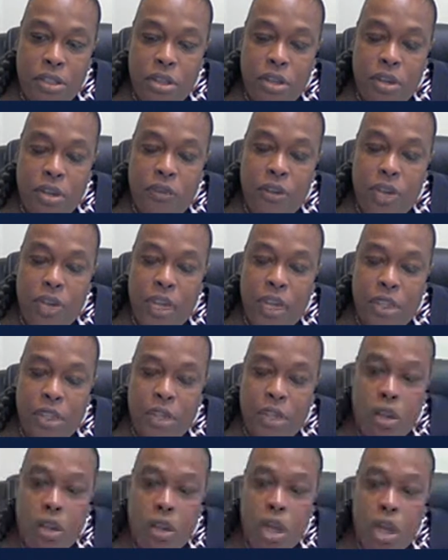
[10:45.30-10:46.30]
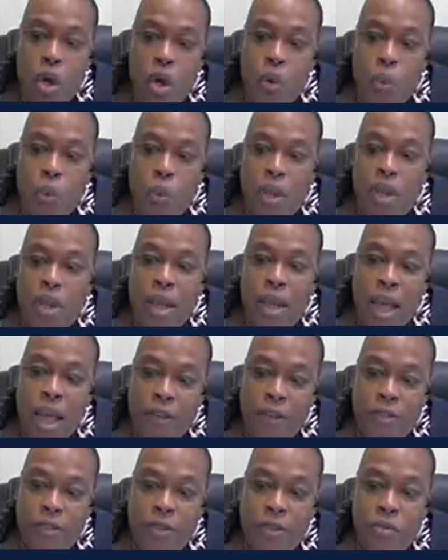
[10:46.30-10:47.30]
their certification will
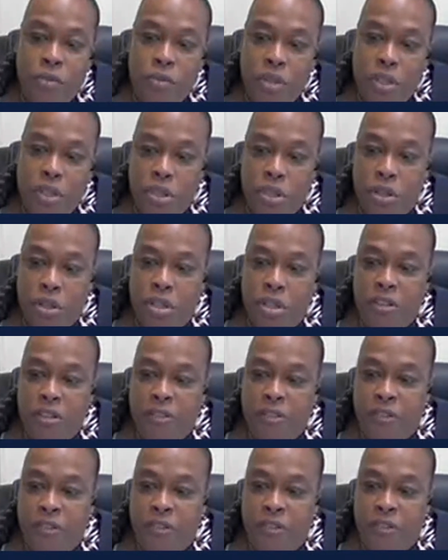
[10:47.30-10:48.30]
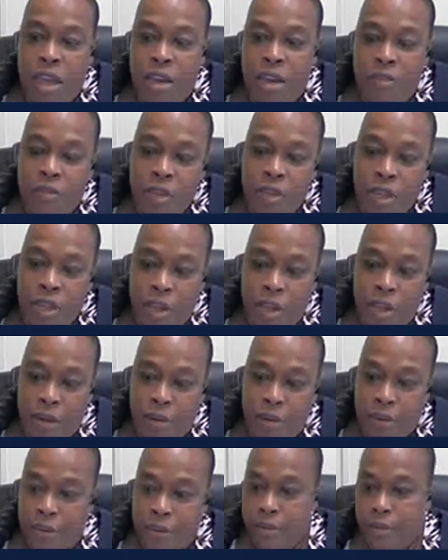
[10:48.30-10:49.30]
have to recertify every
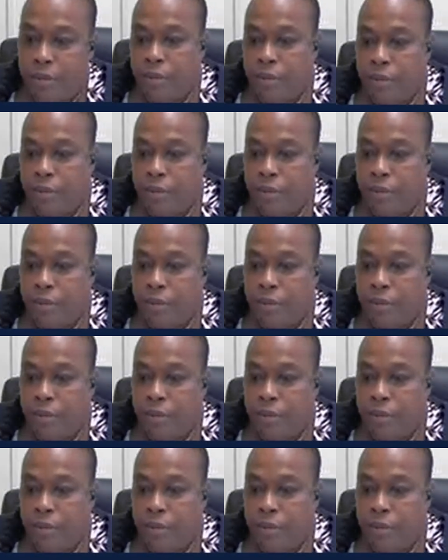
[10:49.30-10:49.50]
year.